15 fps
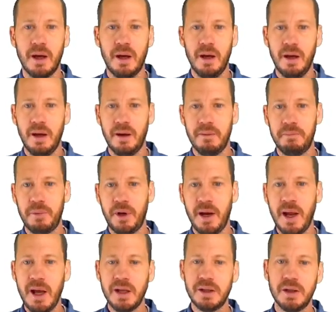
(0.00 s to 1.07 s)
uh, per
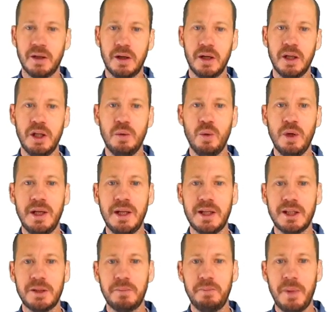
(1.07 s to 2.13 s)
hectare, you would
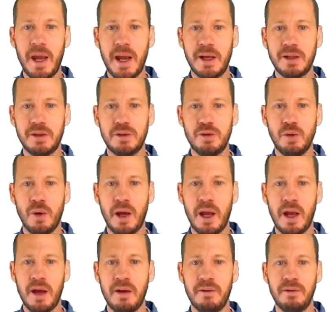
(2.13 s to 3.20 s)
expect to
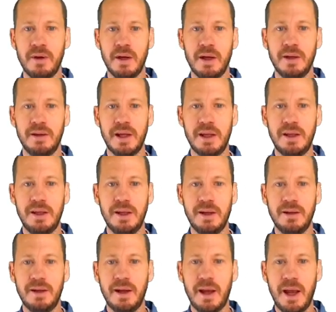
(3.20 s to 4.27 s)
have that the,
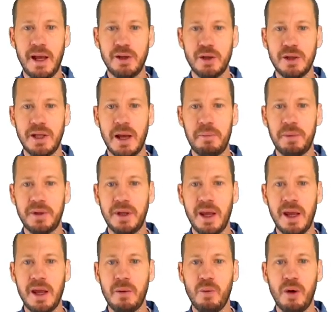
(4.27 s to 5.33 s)
the, actually the
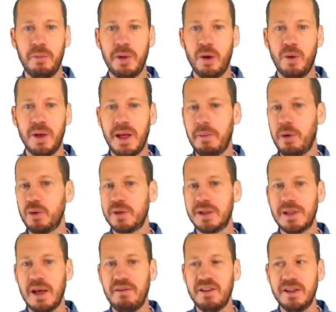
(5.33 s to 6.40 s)
uptake will be only about
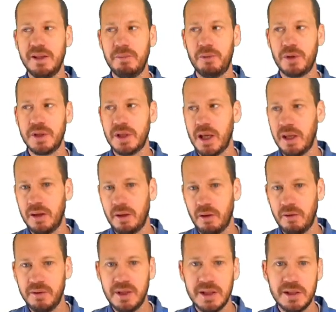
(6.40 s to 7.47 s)
70%
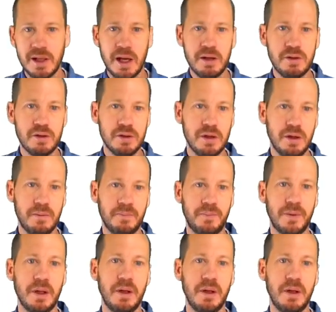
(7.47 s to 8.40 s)
of this nitrogen.